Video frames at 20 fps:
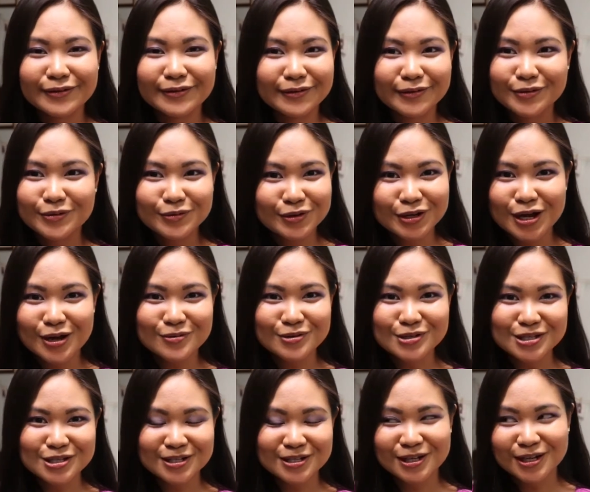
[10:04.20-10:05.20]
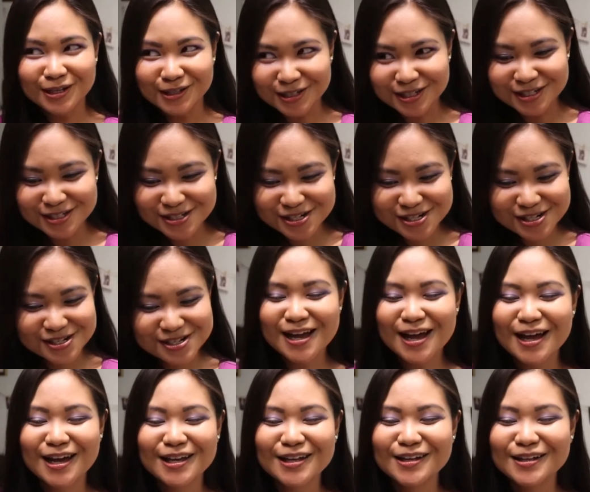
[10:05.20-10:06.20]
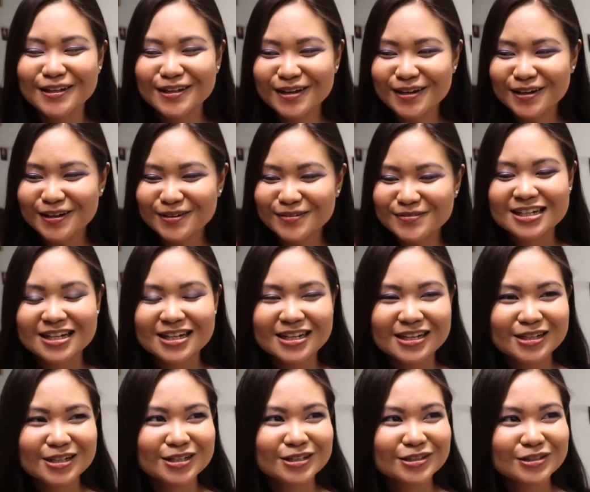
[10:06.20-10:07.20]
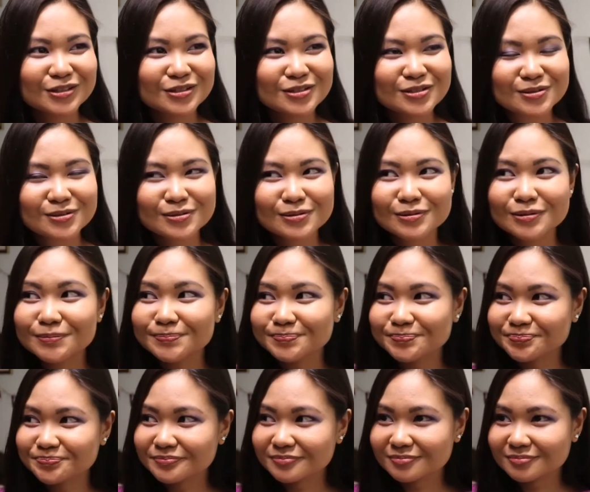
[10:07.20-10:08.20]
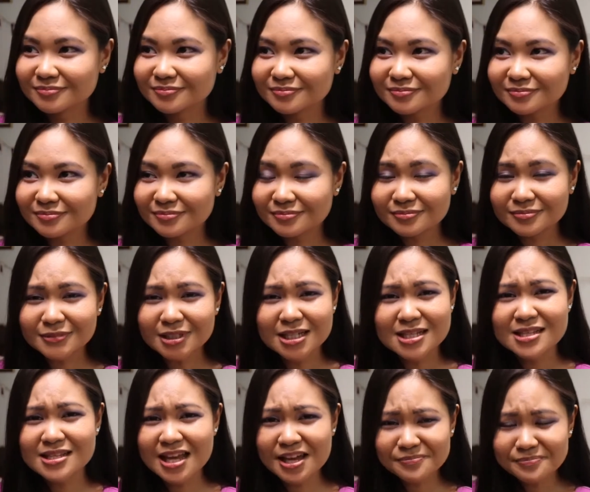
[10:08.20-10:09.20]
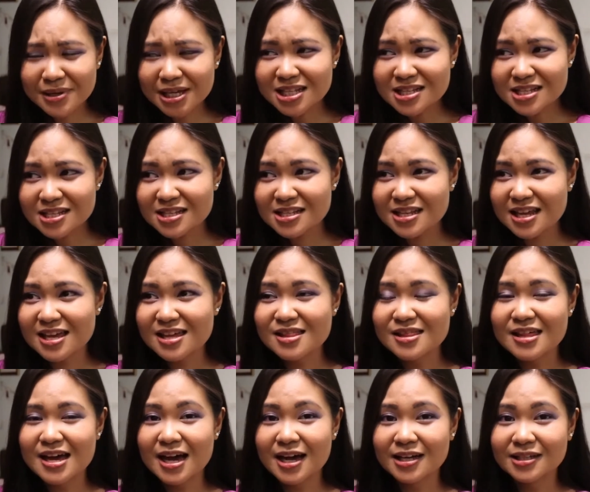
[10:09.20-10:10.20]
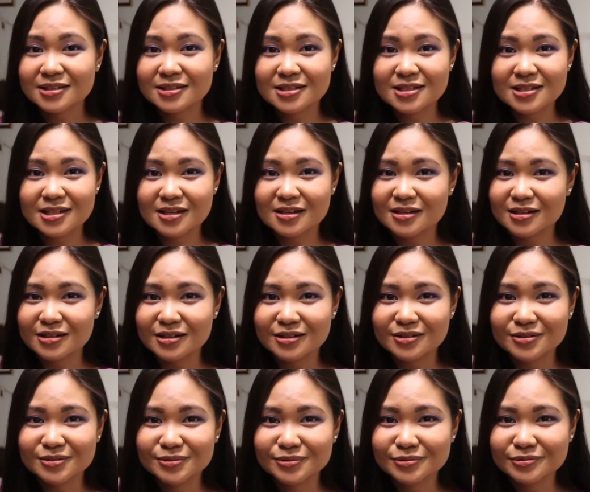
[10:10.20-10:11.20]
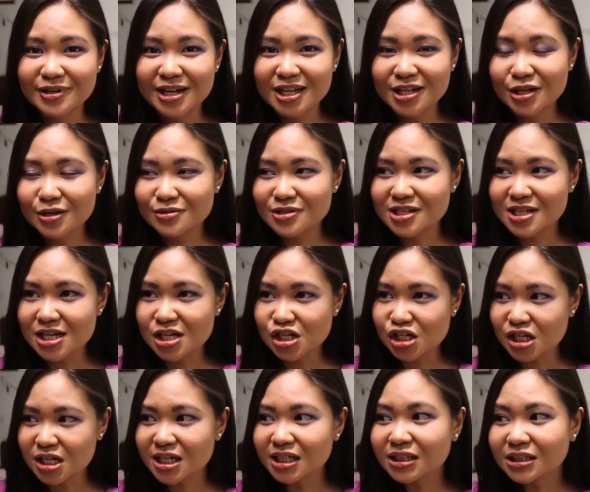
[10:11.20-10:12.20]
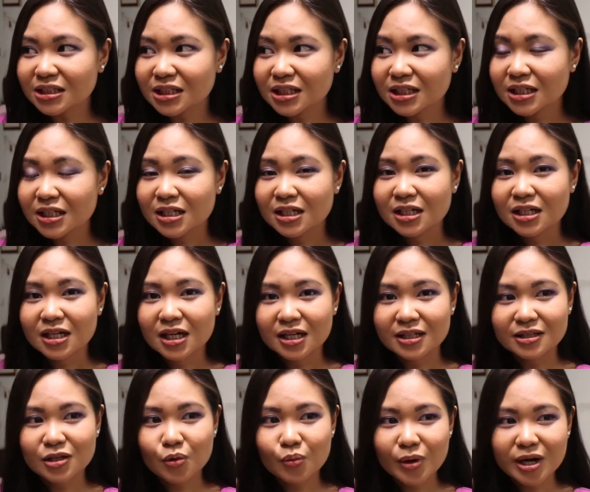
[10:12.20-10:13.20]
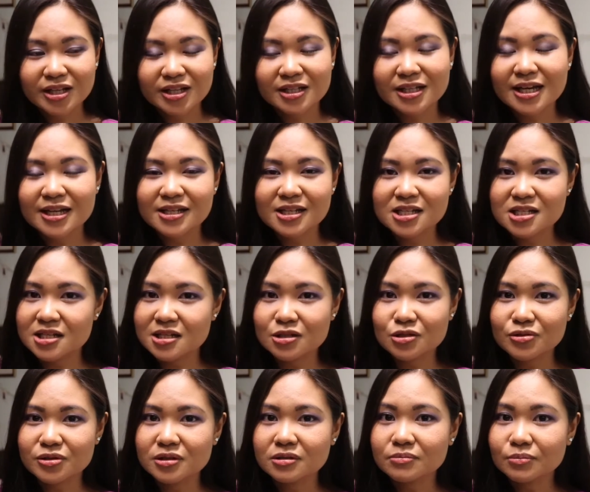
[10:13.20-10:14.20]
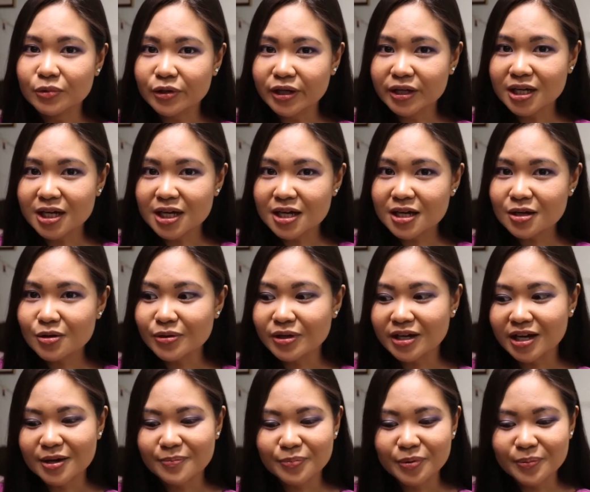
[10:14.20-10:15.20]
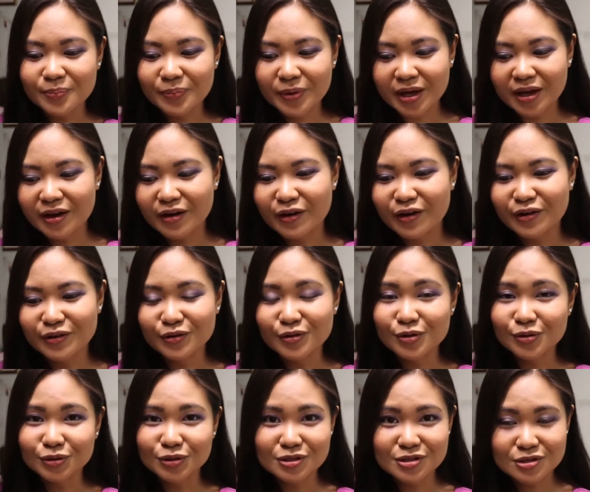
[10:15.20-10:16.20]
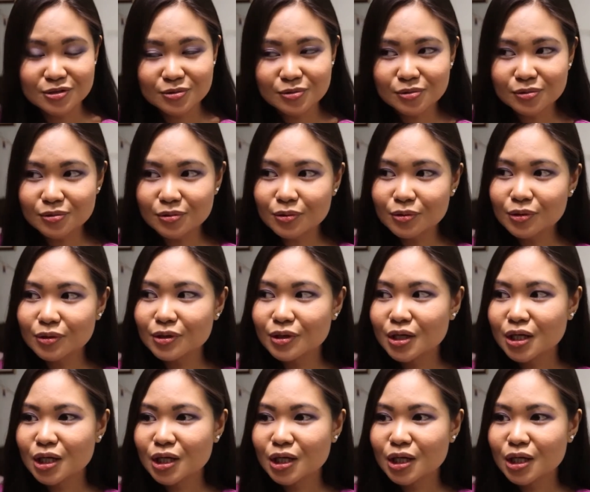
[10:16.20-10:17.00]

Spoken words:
when I was in college. I love two segments in that radio station. The one that I listen to in the morning when I prepare and go to school,